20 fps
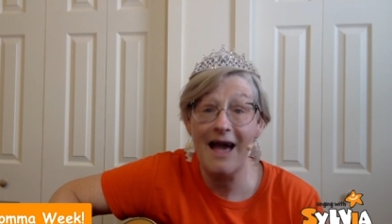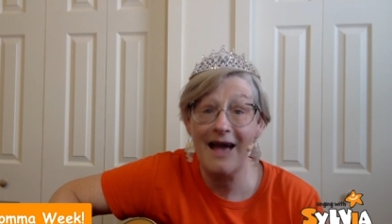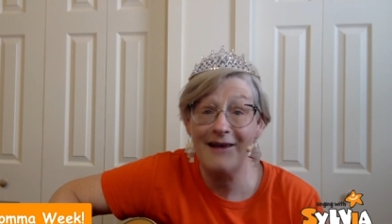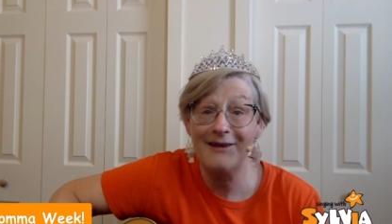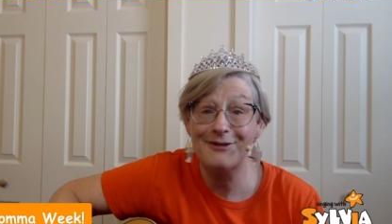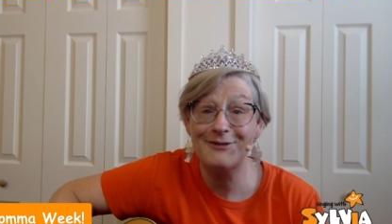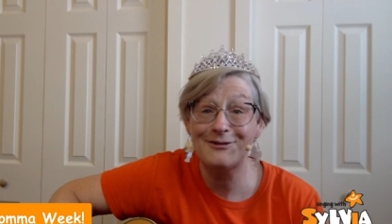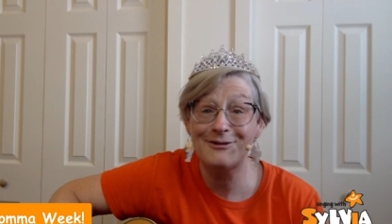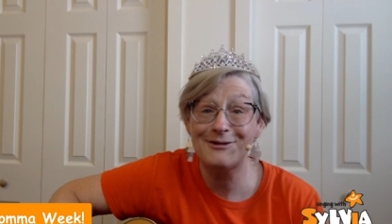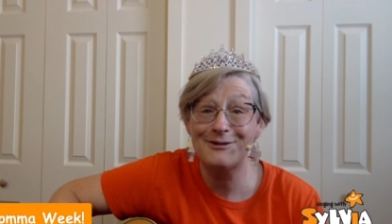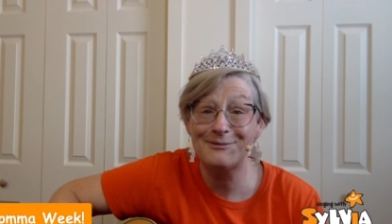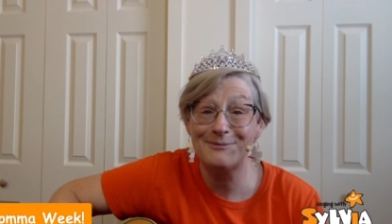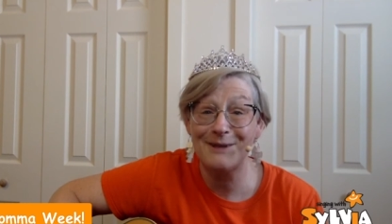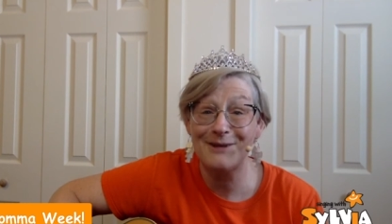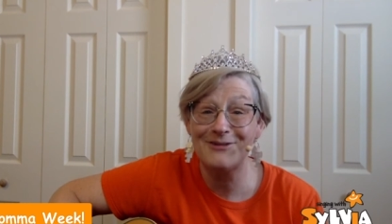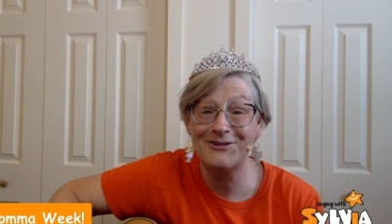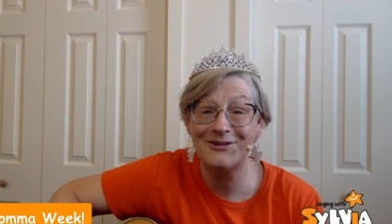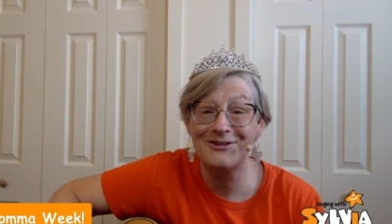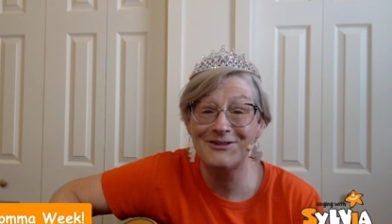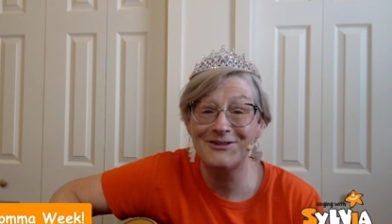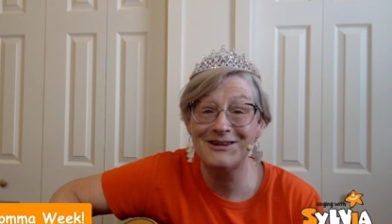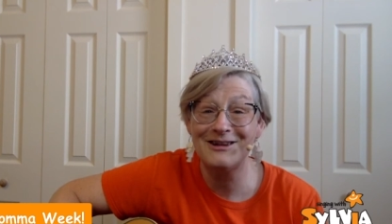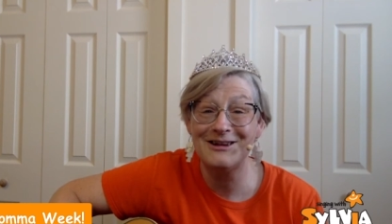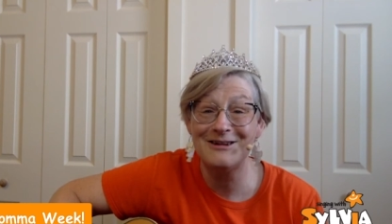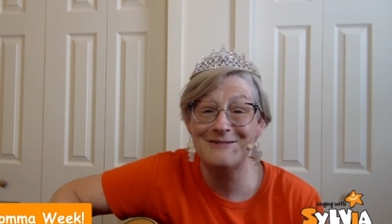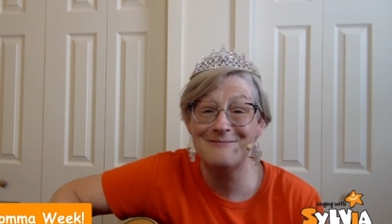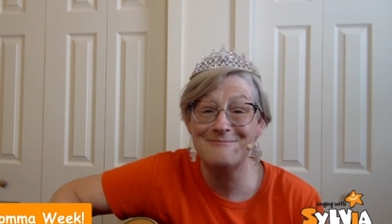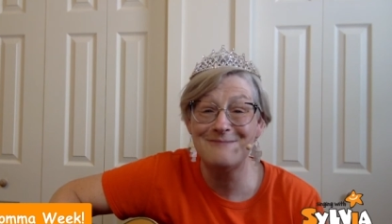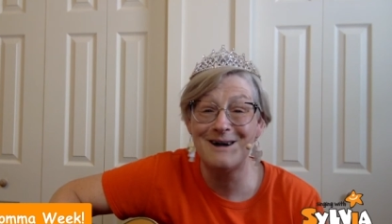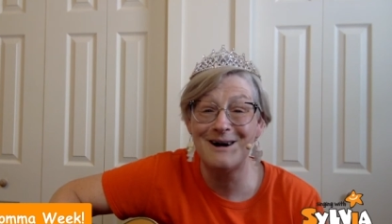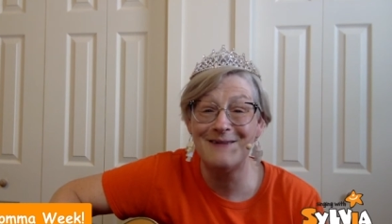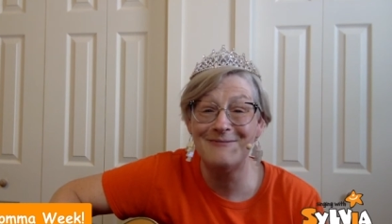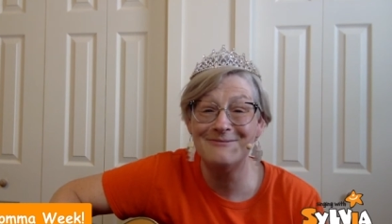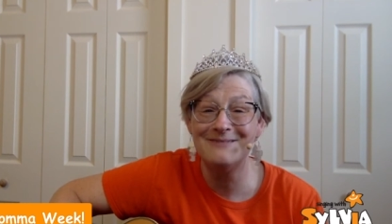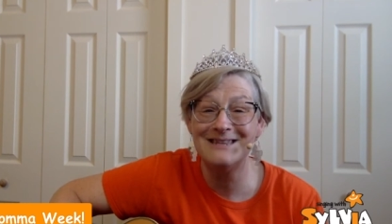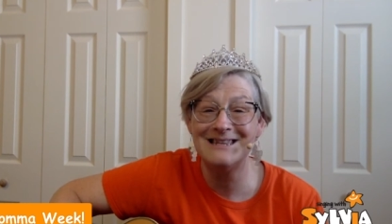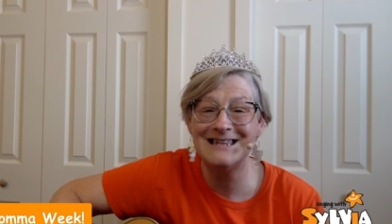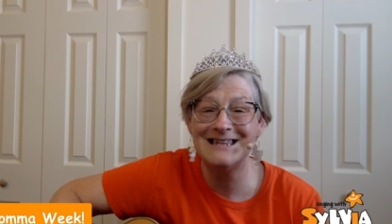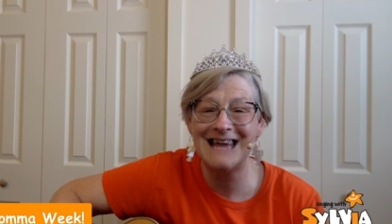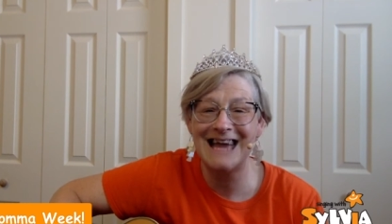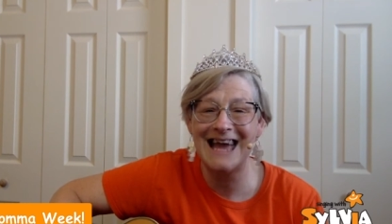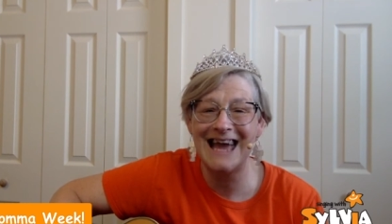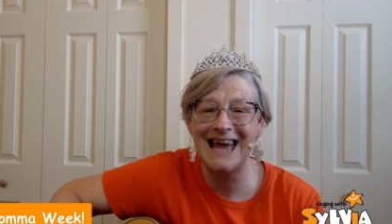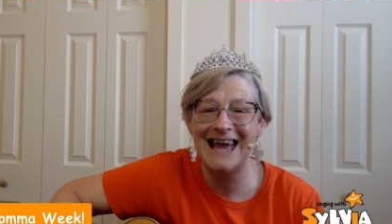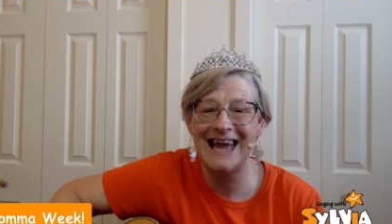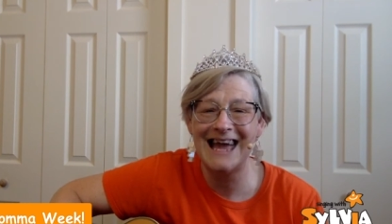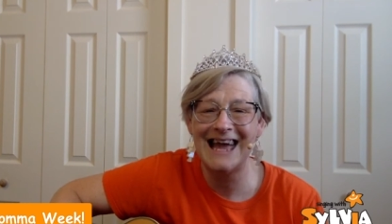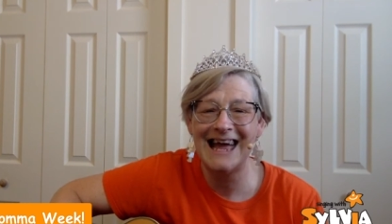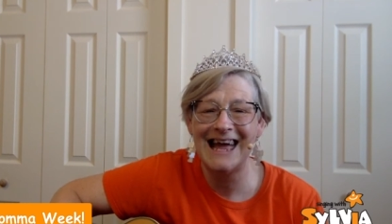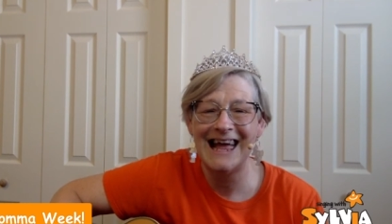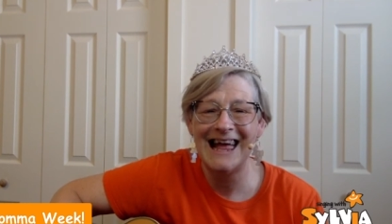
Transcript: extra special to your mom today.